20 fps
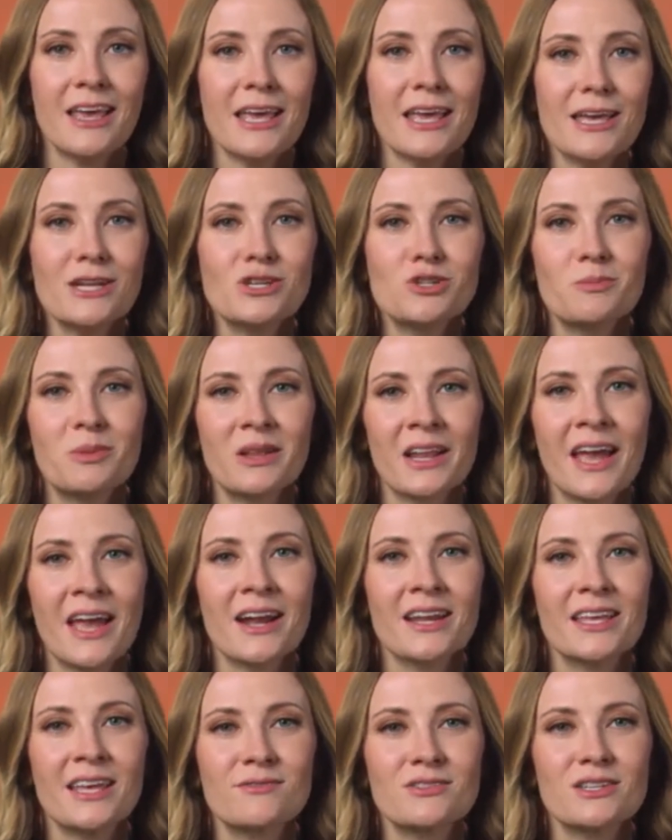Each
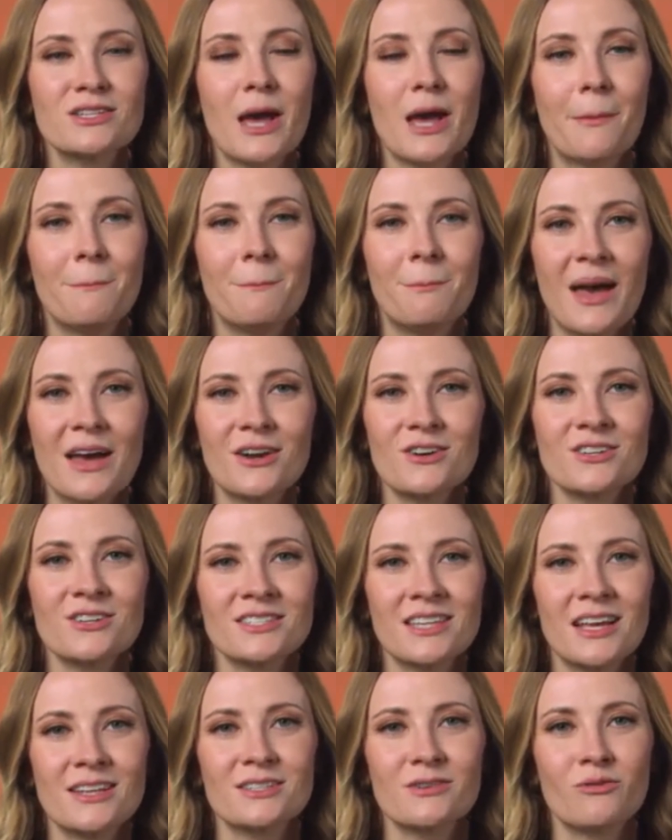plan gives us a better
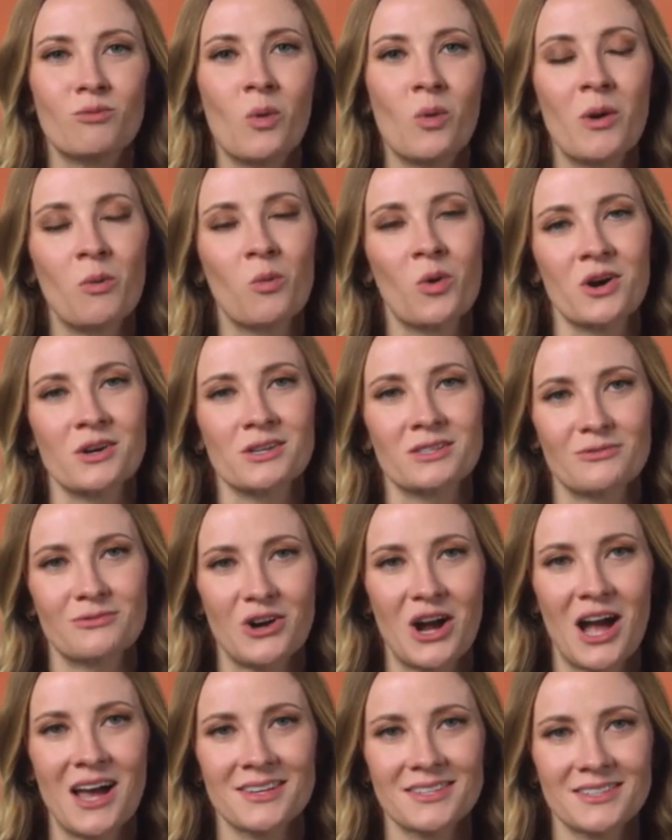sense of what works
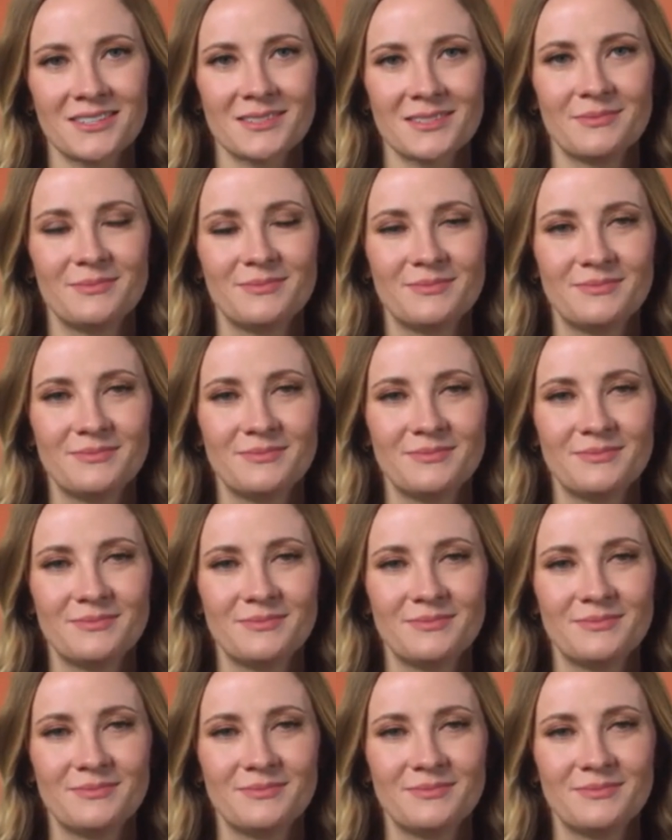for us.